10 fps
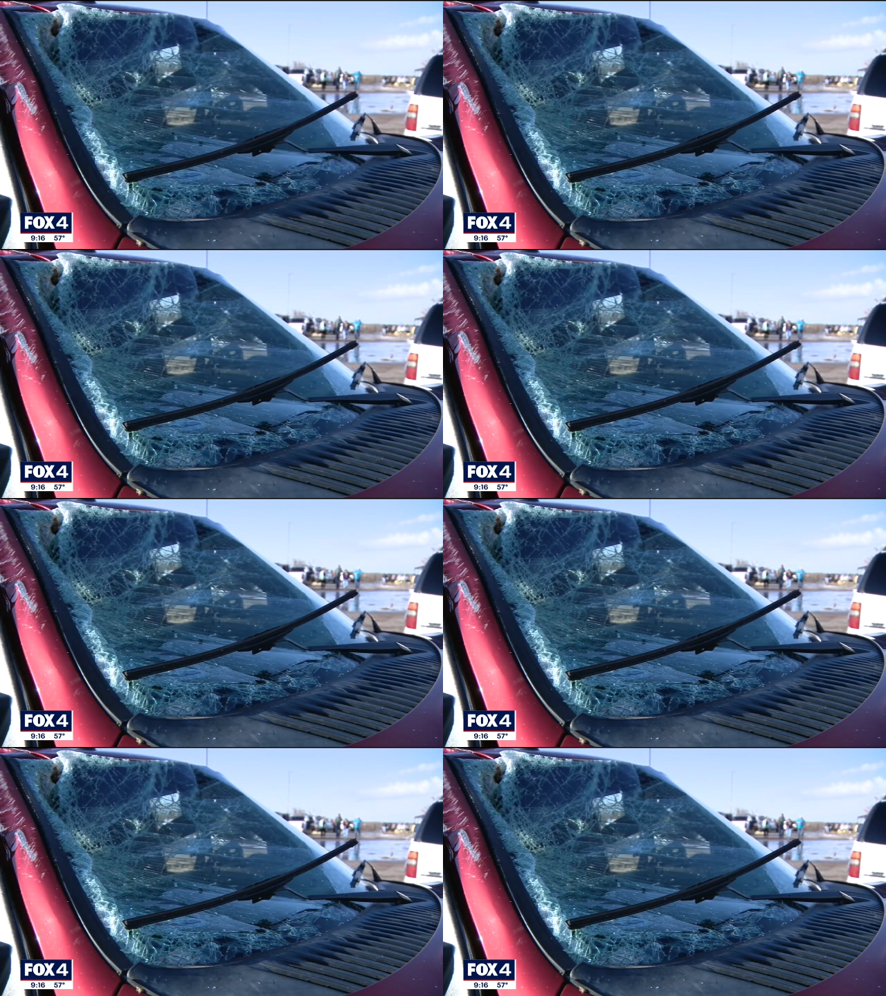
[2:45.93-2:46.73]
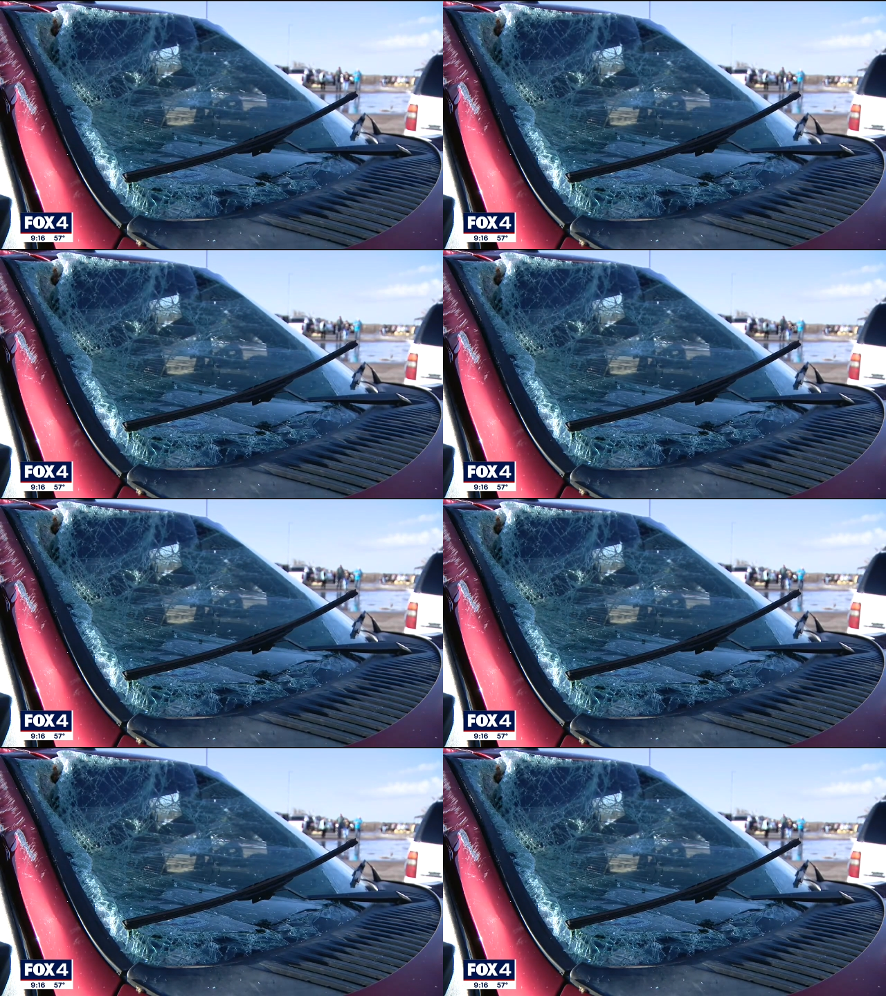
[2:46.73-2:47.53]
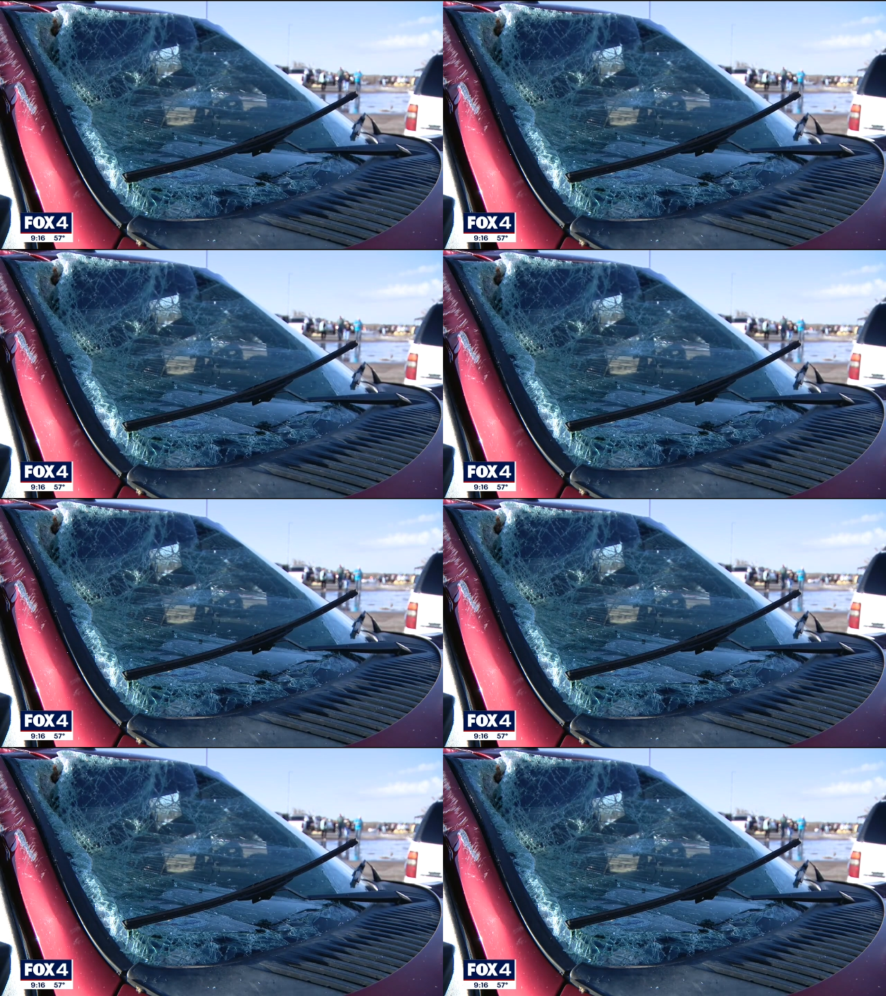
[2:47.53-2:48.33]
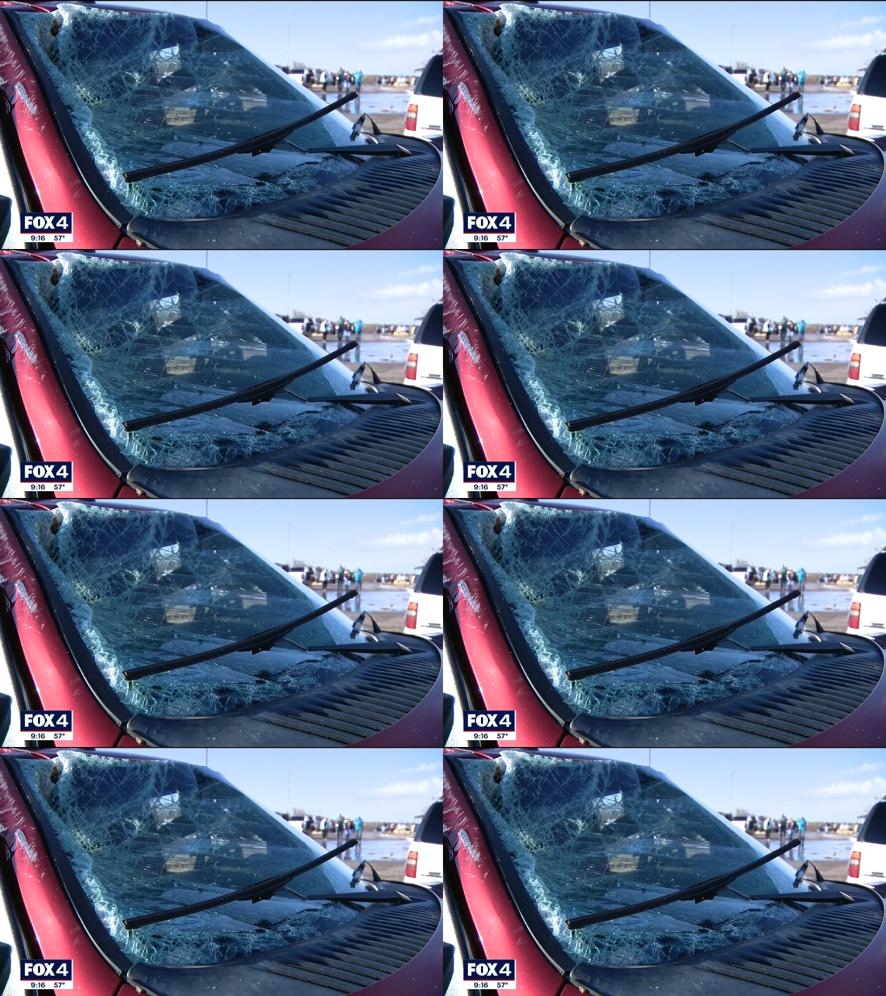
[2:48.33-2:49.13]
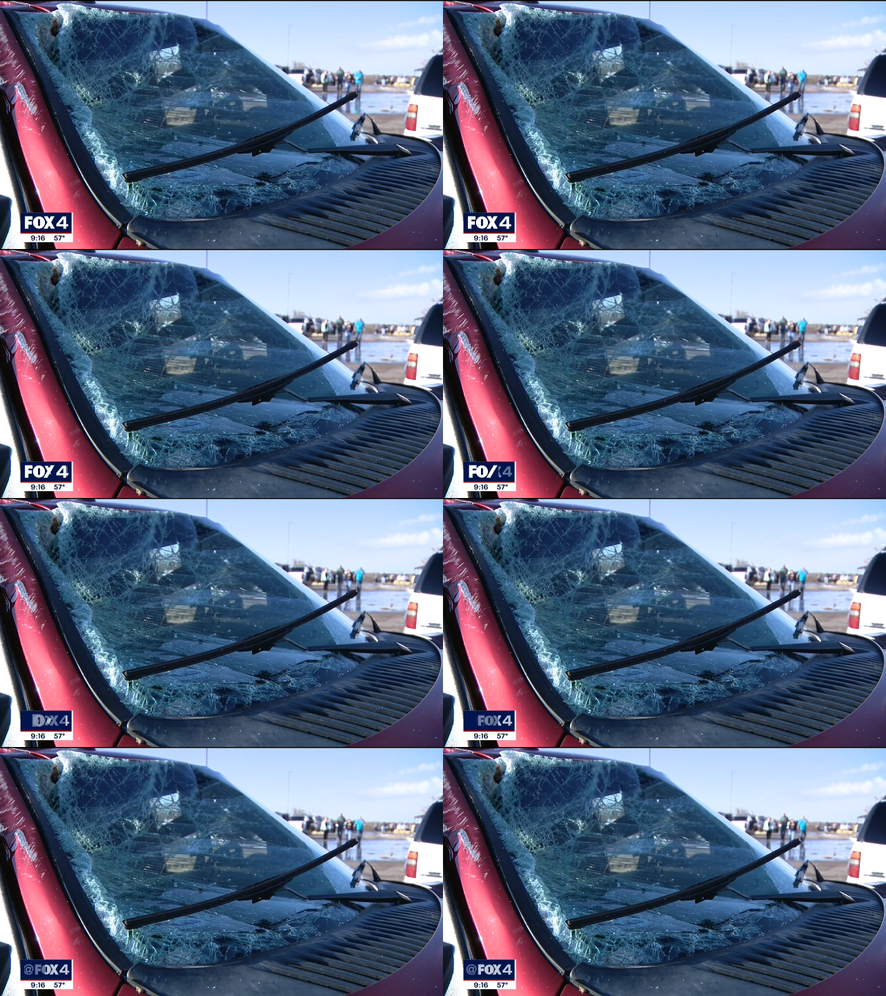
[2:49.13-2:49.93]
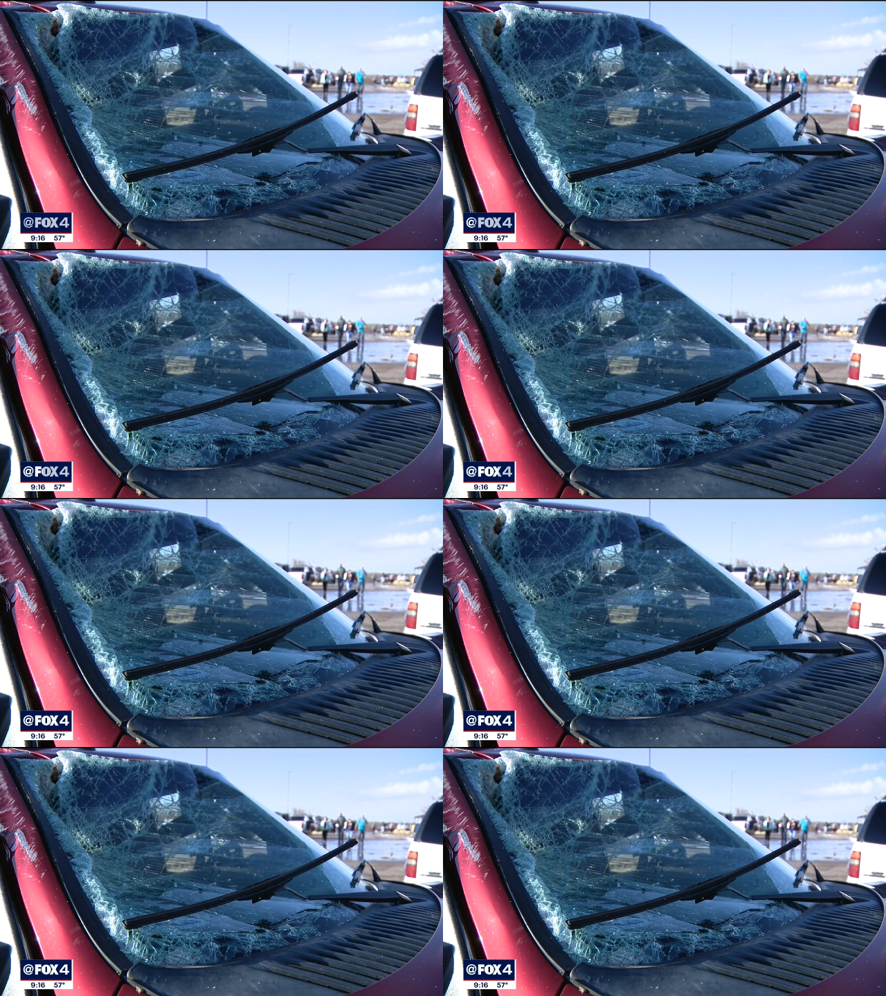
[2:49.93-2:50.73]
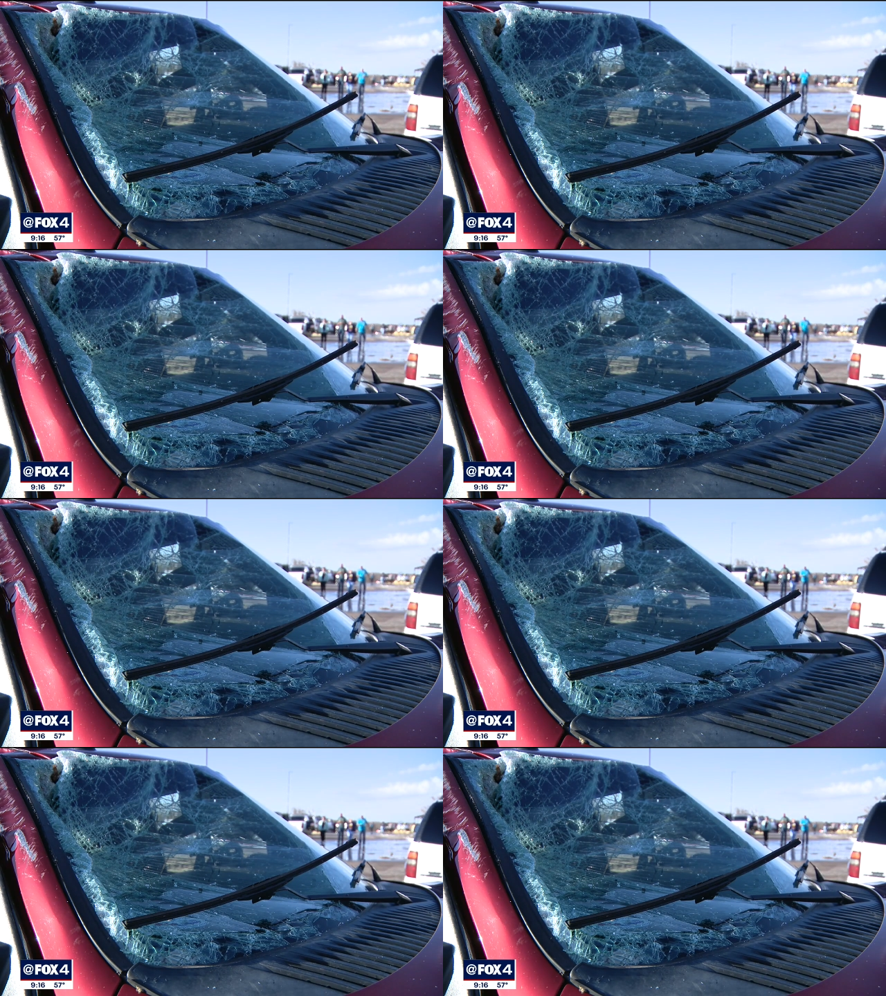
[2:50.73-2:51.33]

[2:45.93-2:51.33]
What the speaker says: No face is visible, so there are no lips to read.